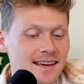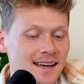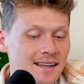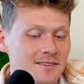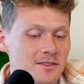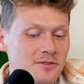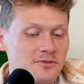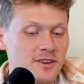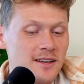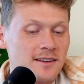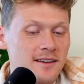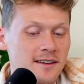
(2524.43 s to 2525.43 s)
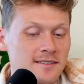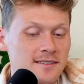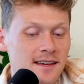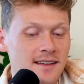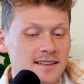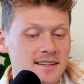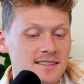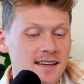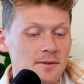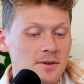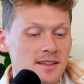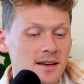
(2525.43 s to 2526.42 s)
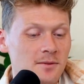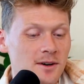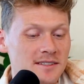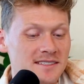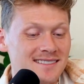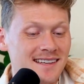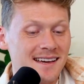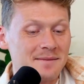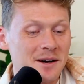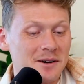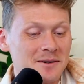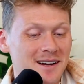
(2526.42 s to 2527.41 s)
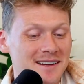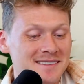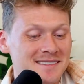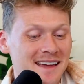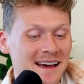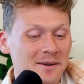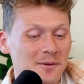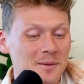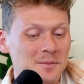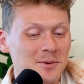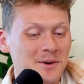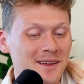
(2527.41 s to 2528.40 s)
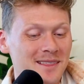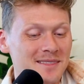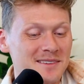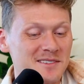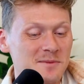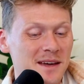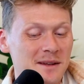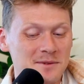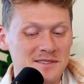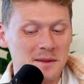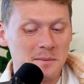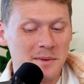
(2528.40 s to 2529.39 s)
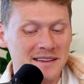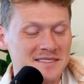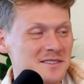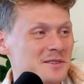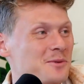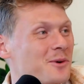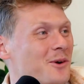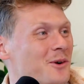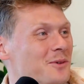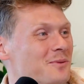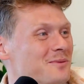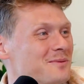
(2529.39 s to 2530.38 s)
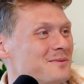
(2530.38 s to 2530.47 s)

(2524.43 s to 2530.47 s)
get into their feelings and they say what they want to say about Russ. At one point, this man was the best in the world.